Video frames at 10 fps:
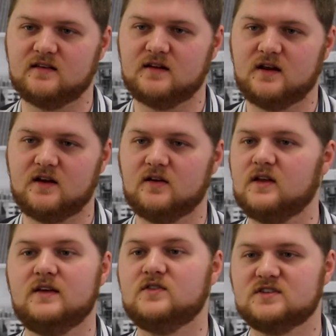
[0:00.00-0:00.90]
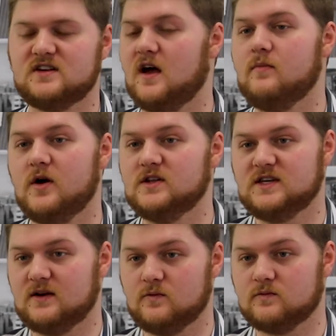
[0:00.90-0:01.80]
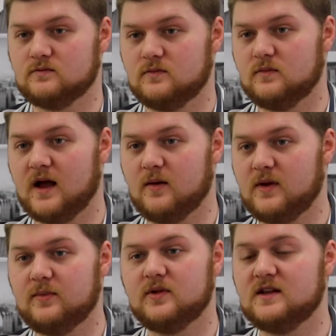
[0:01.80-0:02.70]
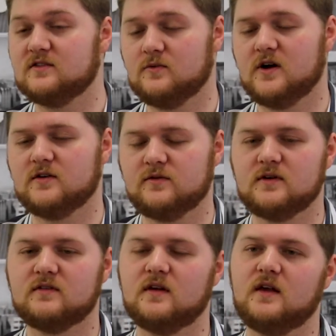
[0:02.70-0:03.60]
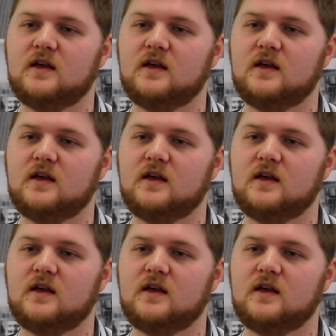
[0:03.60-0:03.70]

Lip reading: and even just emerging people into the workforce,